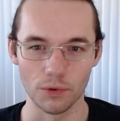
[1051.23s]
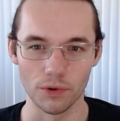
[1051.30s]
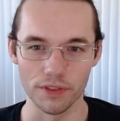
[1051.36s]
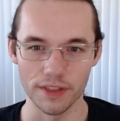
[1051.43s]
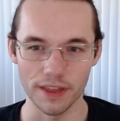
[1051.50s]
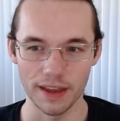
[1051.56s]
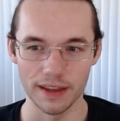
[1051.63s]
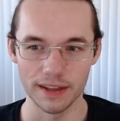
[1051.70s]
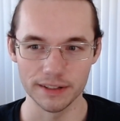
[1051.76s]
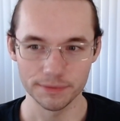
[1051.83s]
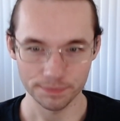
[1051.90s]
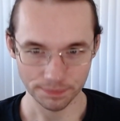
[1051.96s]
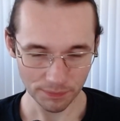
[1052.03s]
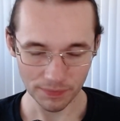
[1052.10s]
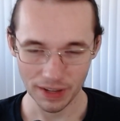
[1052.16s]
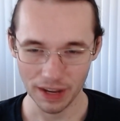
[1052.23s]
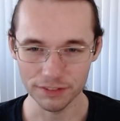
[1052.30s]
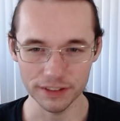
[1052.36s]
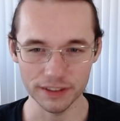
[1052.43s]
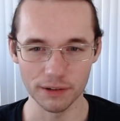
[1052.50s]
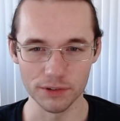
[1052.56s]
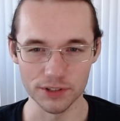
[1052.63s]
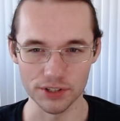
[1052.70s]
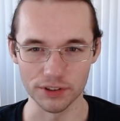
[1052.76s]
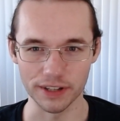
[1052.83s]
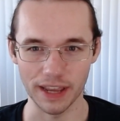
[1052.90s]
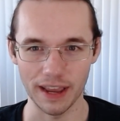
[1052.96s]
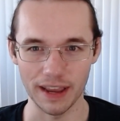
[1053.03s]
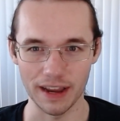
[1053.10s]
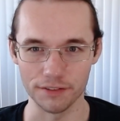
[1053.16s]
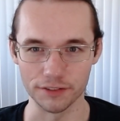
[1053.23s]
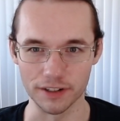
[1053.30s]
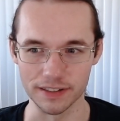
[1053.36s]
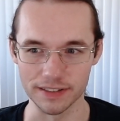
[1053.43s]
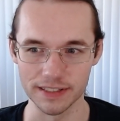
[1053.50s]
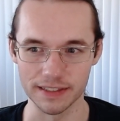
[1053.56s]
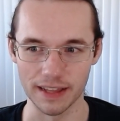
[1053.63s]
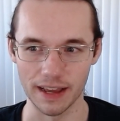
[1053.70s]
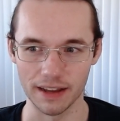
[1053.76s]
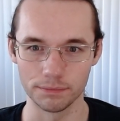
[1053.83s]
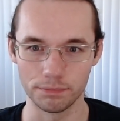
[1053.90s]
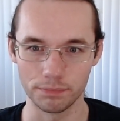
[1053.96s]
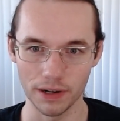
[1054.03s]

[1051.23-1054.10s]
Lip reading: Well, then everything was okay after I did that,